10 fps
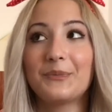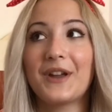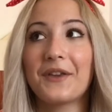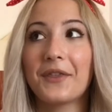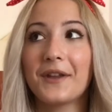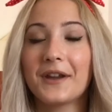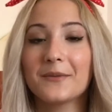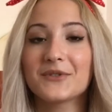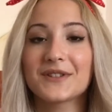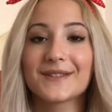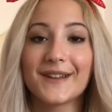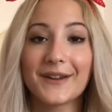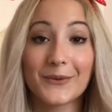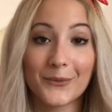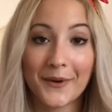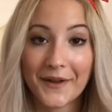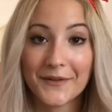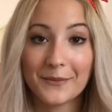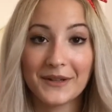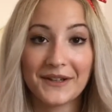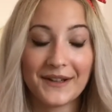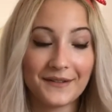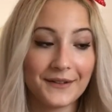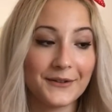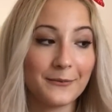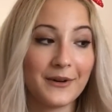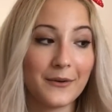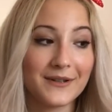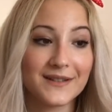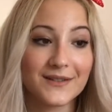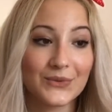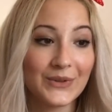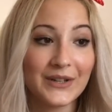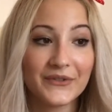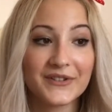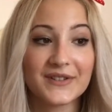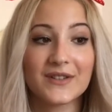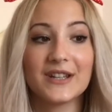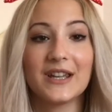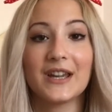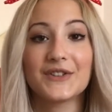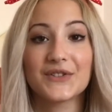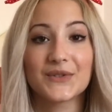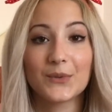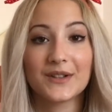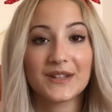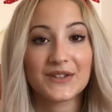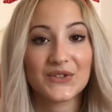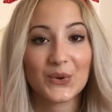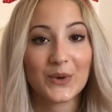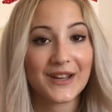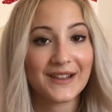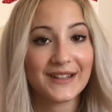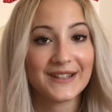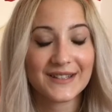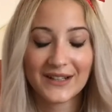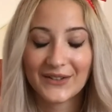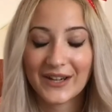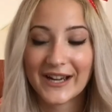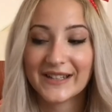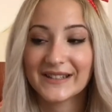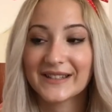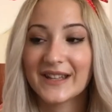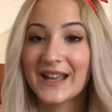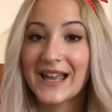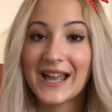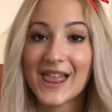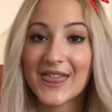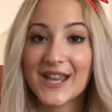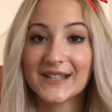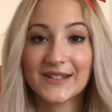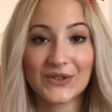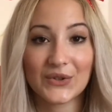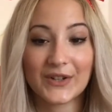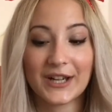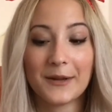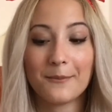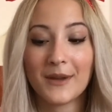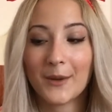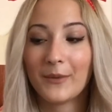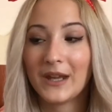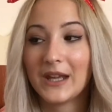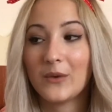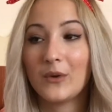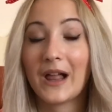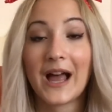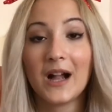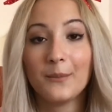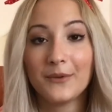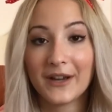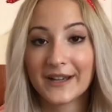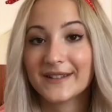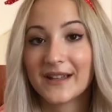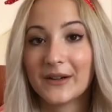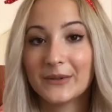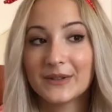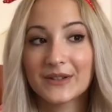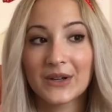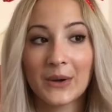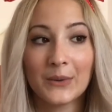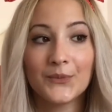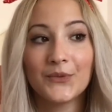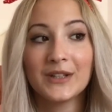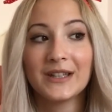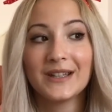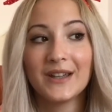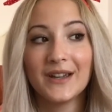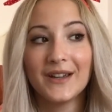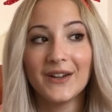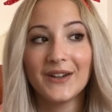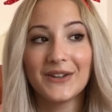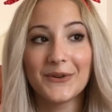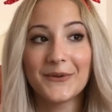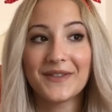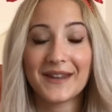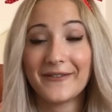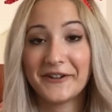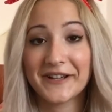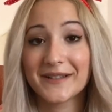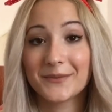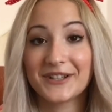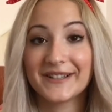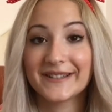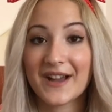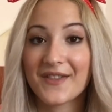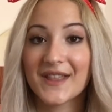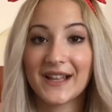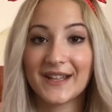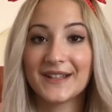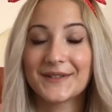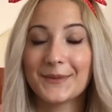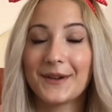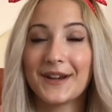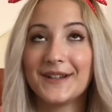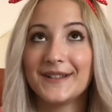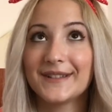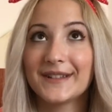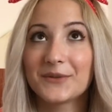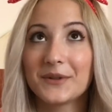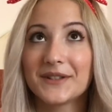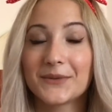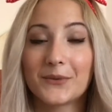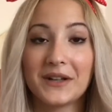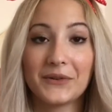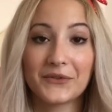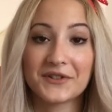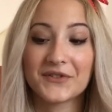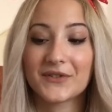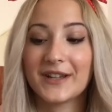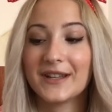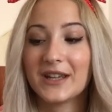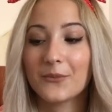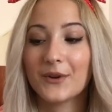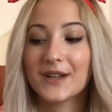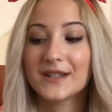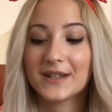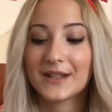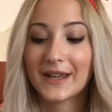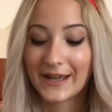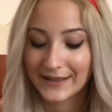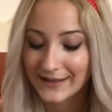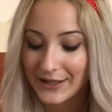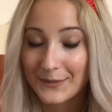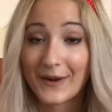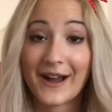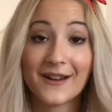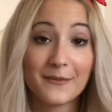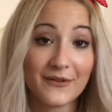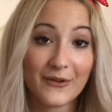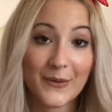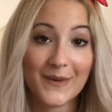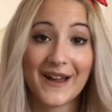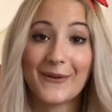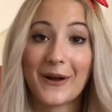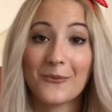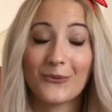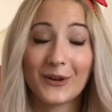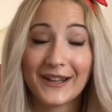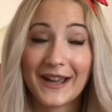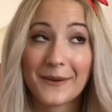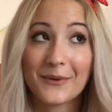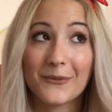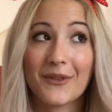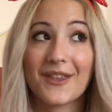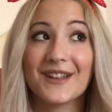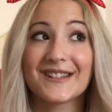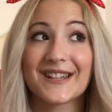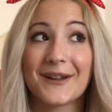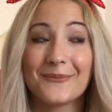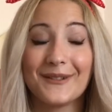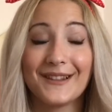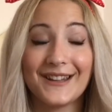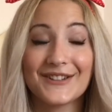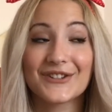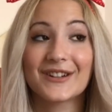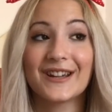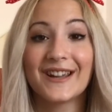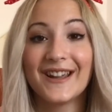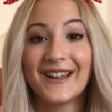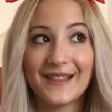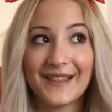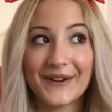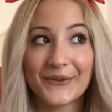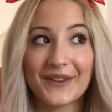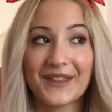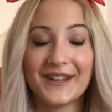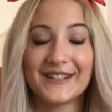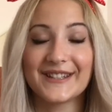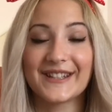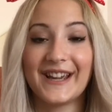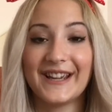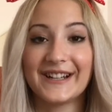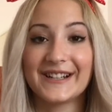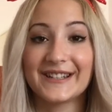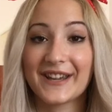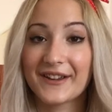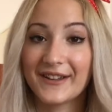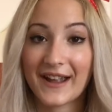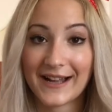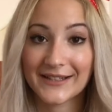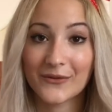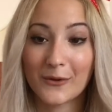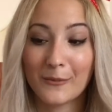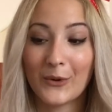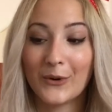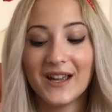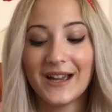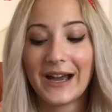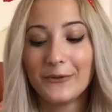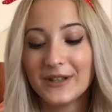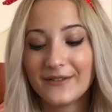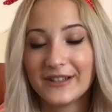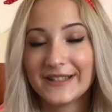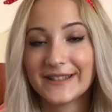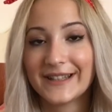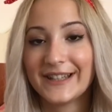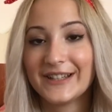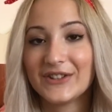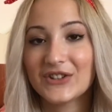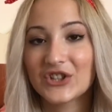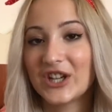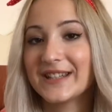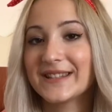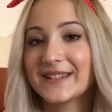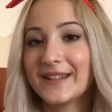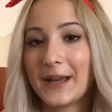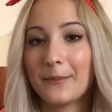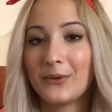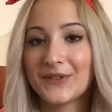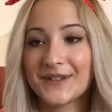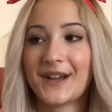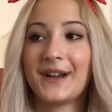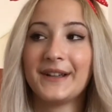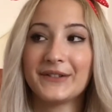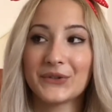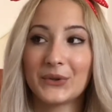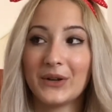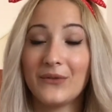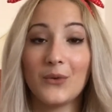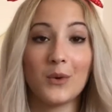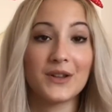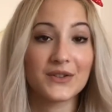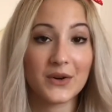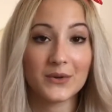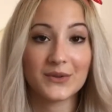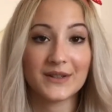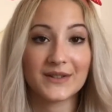I think I'm just like randomly a little bit. It was really frustrating. I just wanted to quickly tell you guys this story. Maybe it will help you guys out. Hopefully you will never experience something like this because it was really frustrating. But then ends up, I got my phone now. I'm really happy with it. I'm literally in love with it, and I couldn't ask for more. I would definitely say trust the Apple site, or if you want to go to a